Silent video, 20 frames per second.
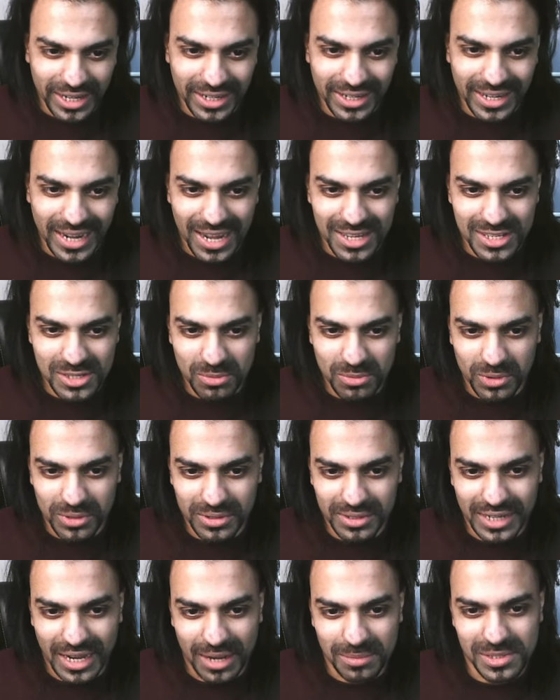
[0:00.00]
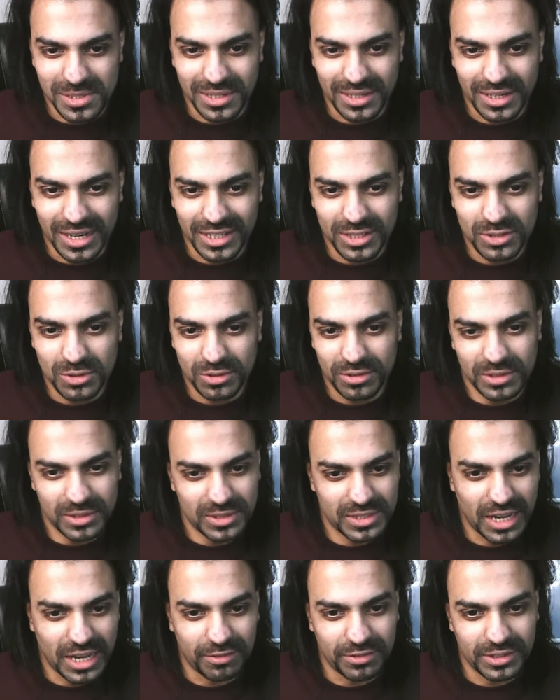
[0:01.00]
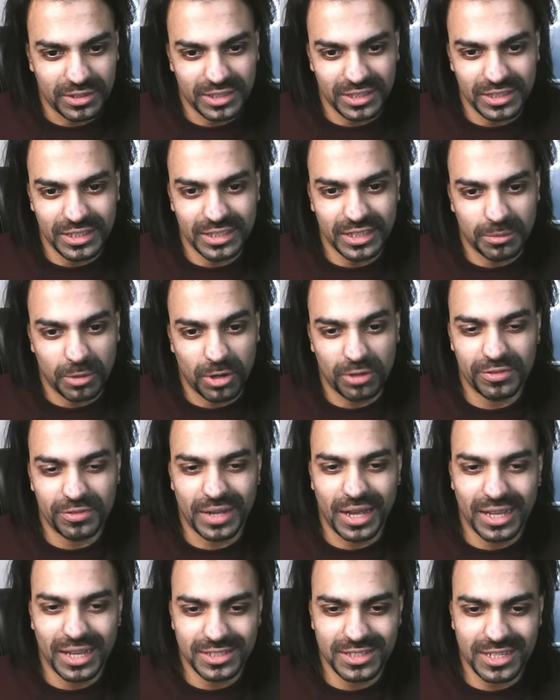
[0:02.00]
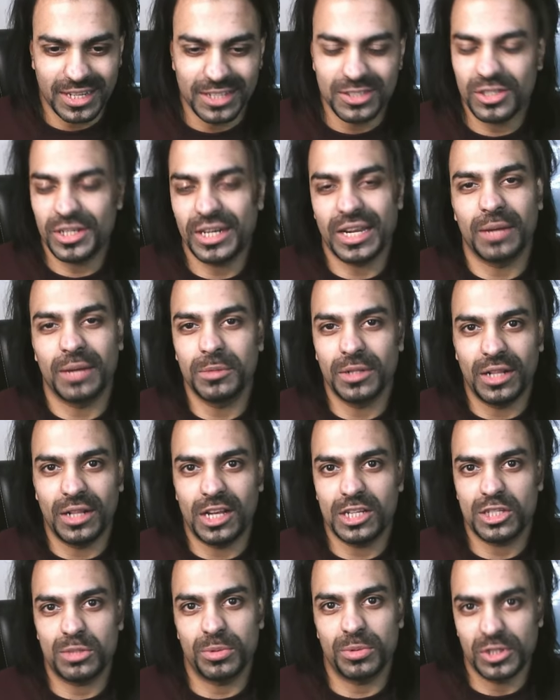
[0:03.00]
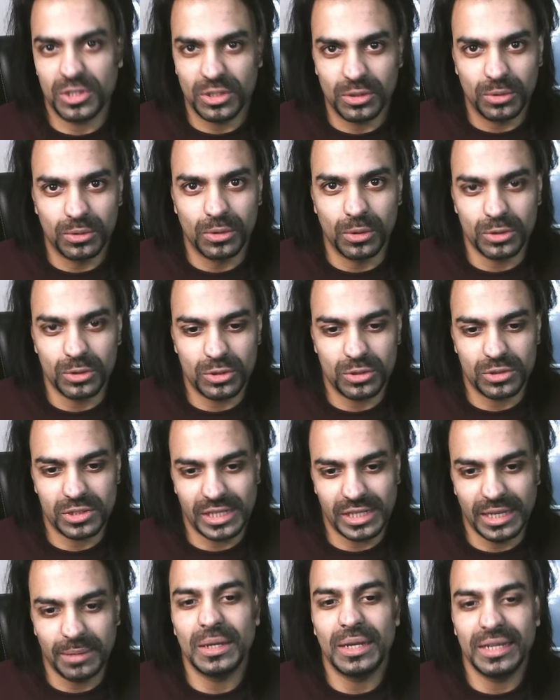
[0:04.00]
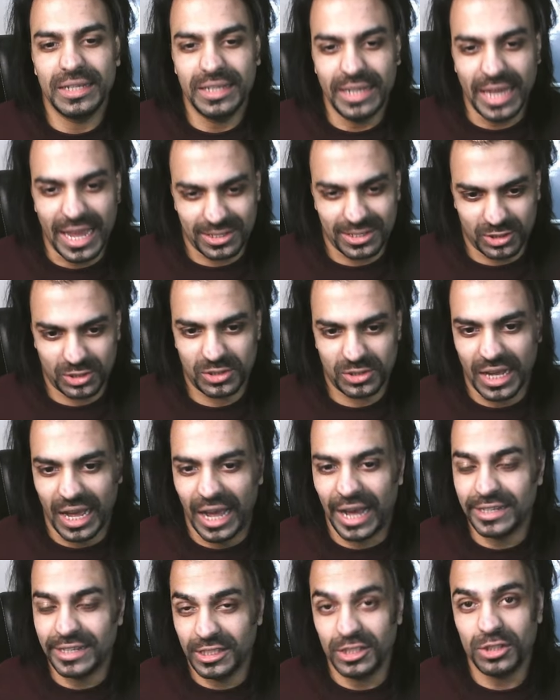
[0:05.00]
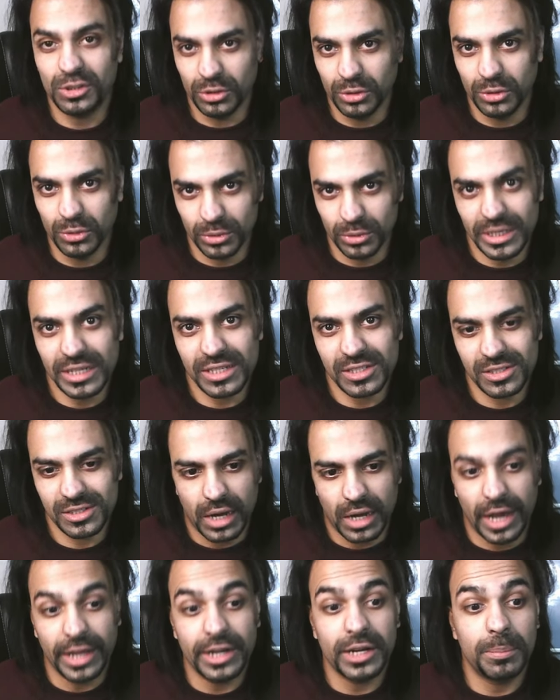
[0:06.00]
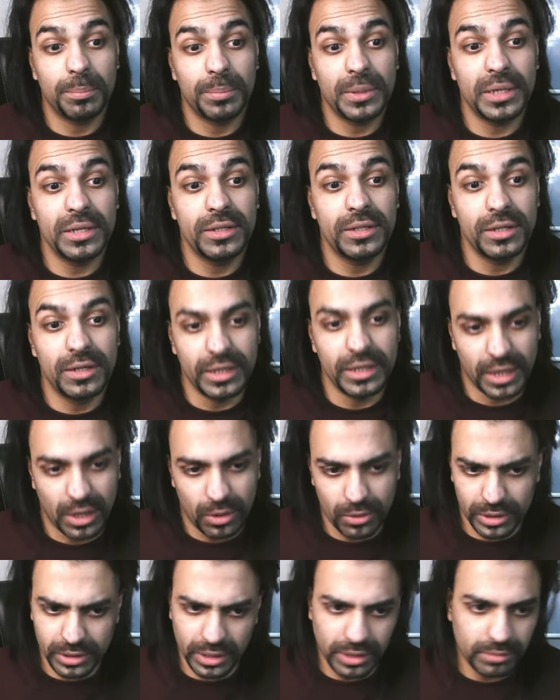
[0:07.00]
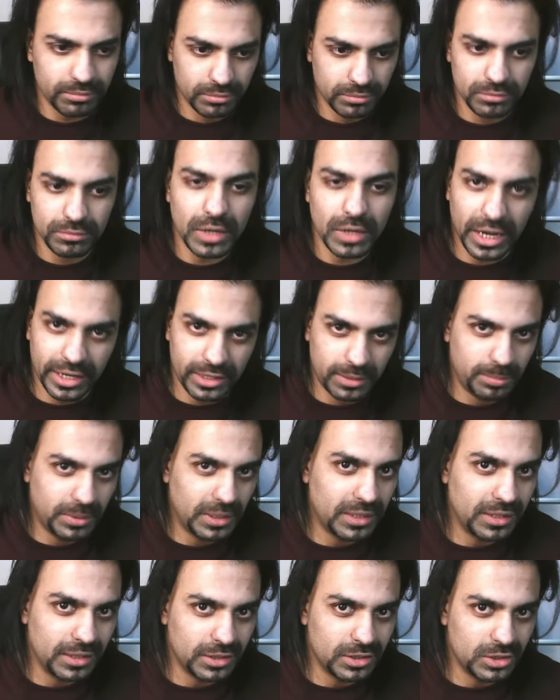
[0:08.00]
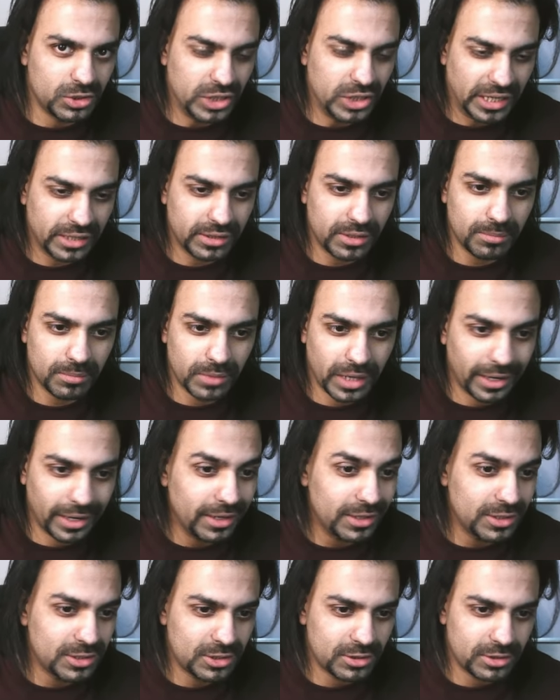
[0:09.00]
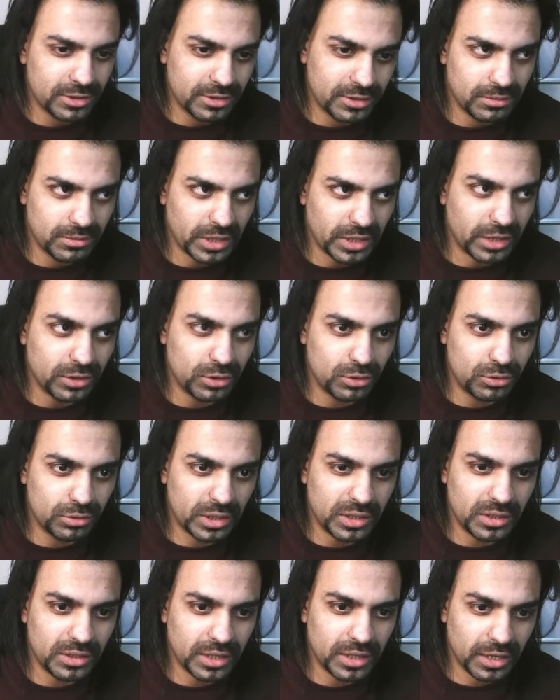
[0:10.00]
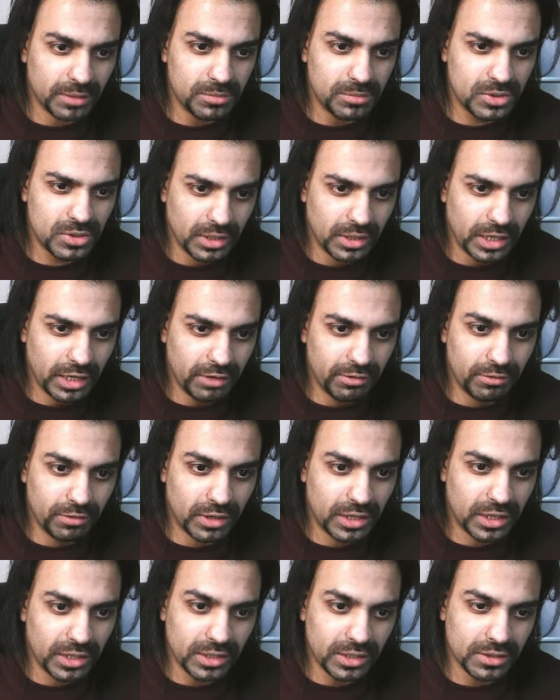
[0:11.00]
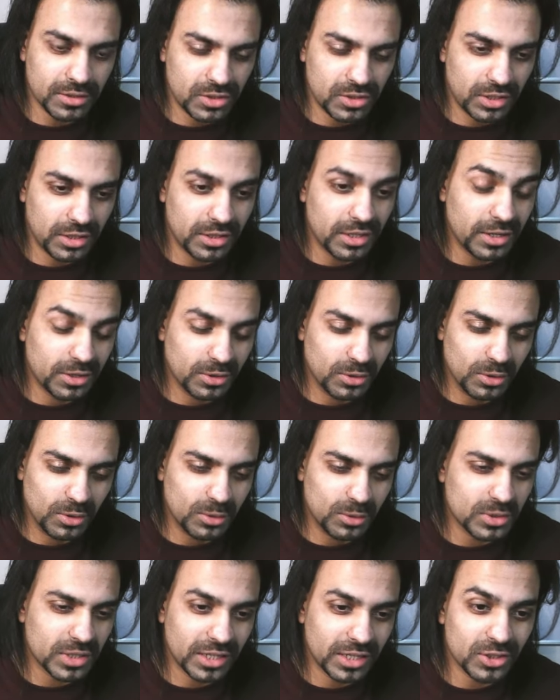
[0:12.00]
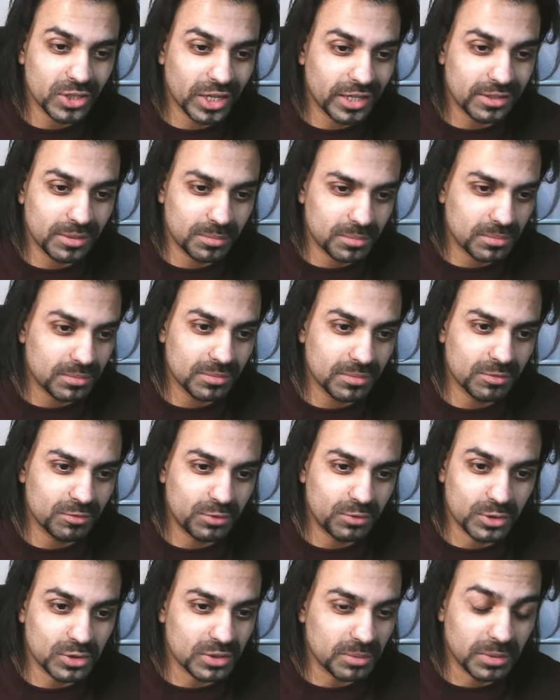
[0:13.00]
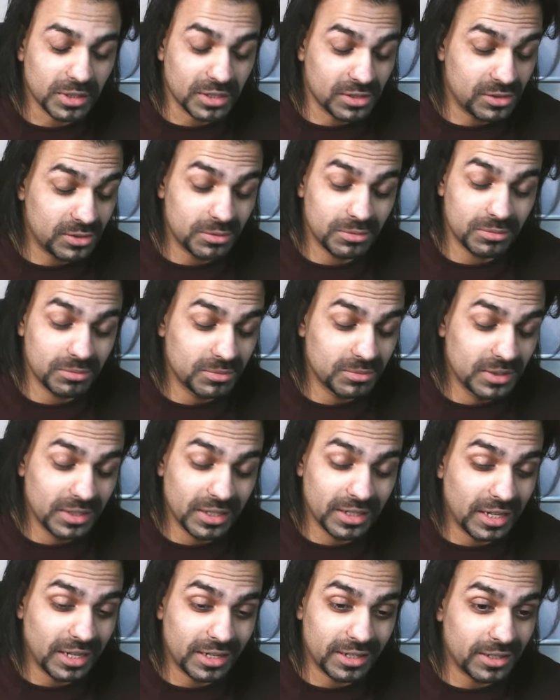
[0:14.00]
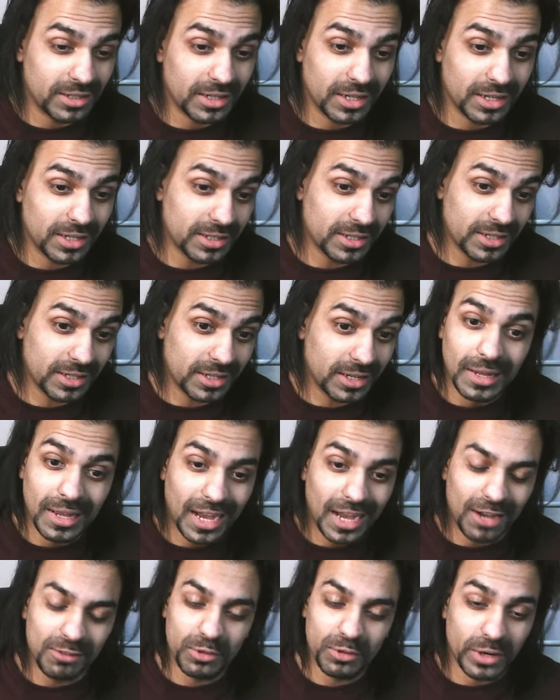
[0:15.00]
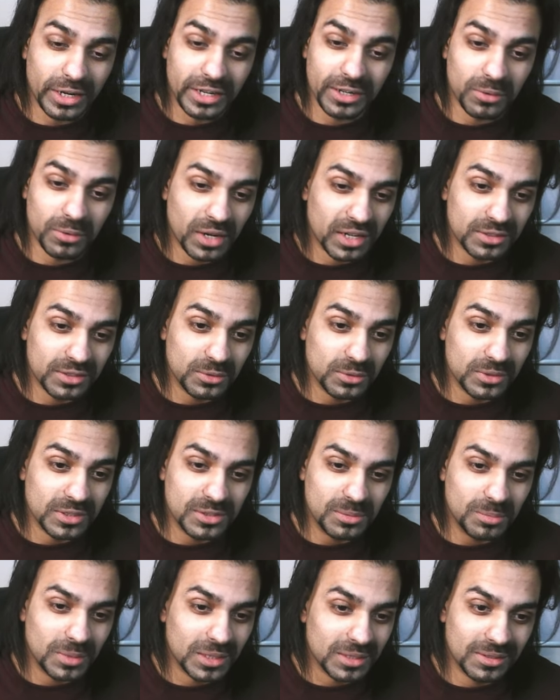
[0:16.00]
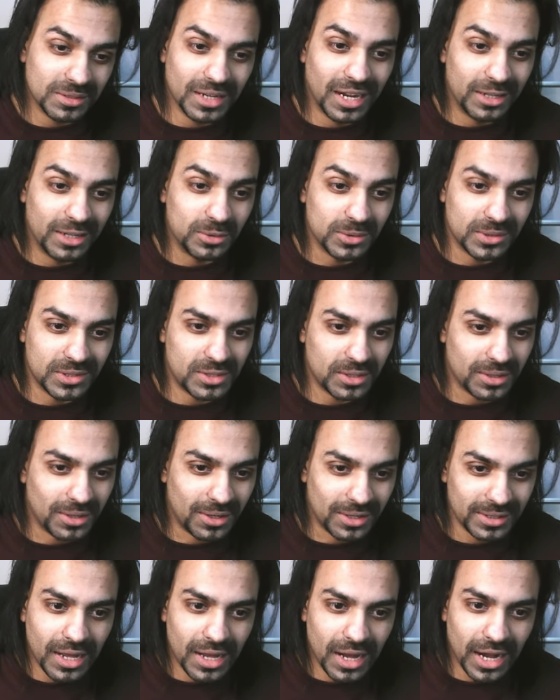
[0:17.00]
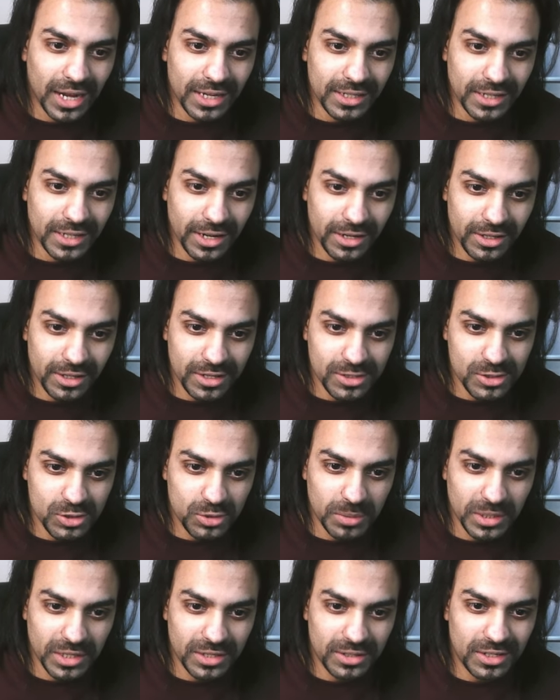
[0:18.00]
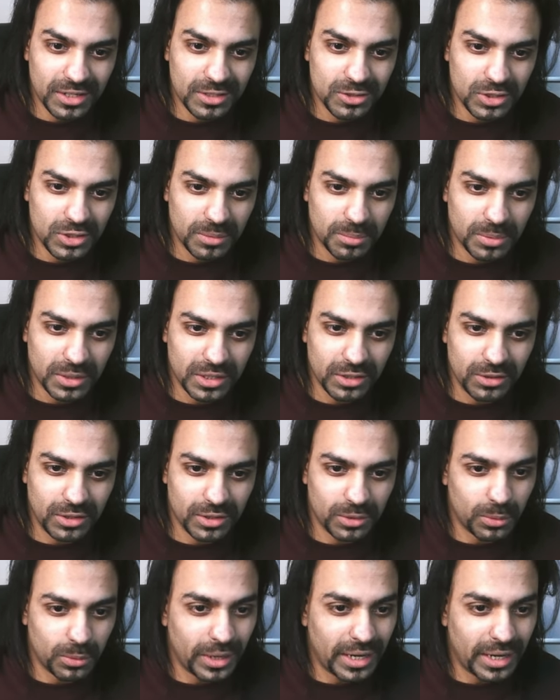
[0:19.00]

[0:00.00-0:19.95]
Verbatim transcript: gas, water taps, and light switches after turning them off. Considering I'm the last person who goes to sleep, yes, I need to do this. I repeatedly, oh yeah, I repeatedly check them at least 10 to 20 times. Even when I can see their clothes. I check them for some reason again and again and again. I have no idea why I do this, but I do this a lot. I need things to be arranged in a particular way.